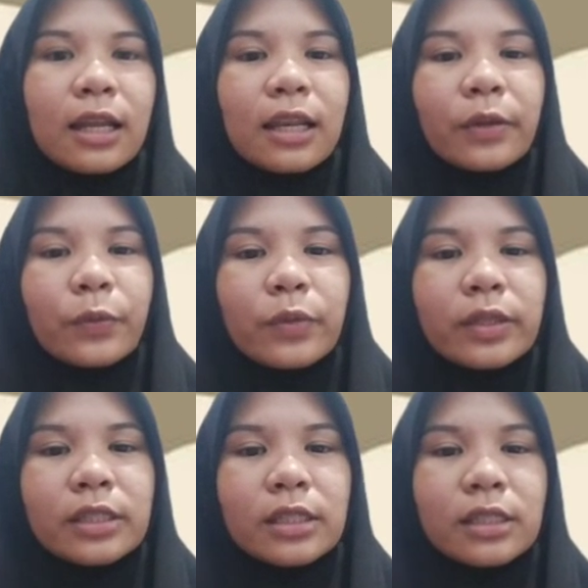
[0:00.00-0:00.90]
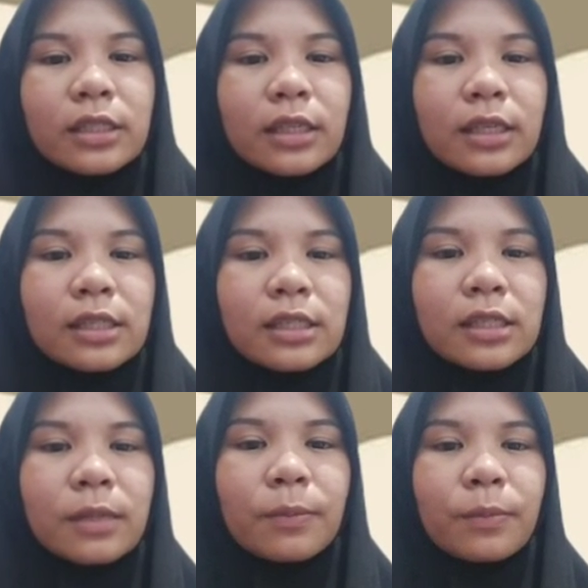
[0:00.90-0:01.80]
language is
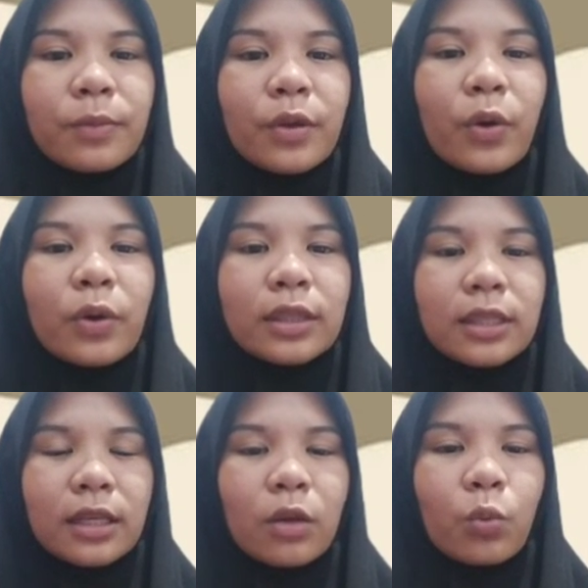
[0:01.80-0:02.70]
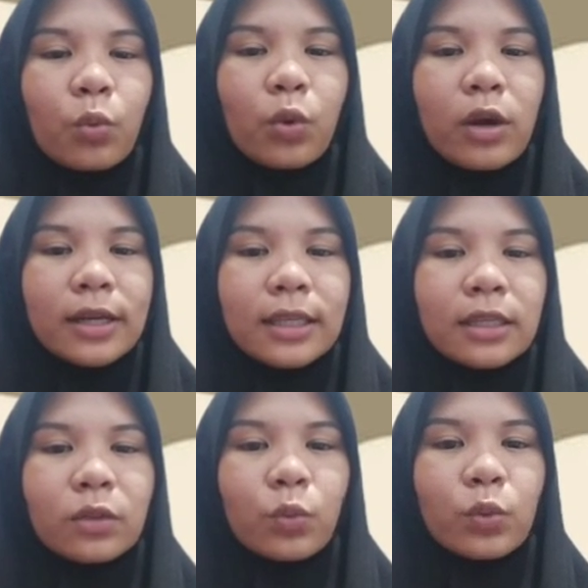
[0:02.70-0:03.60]
symbiotic, one
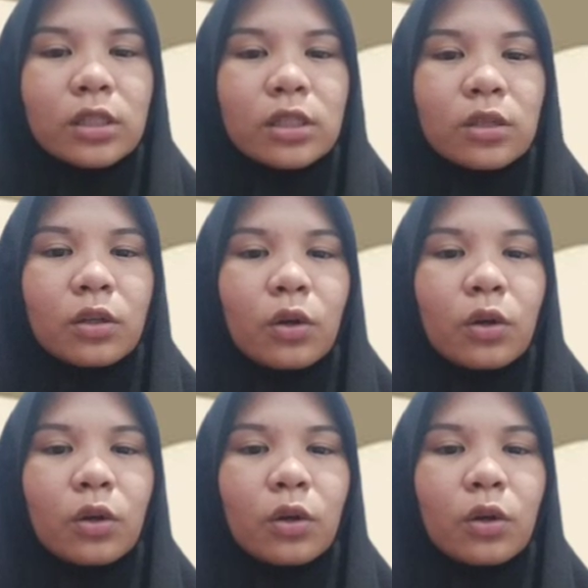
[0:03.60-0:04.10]
in which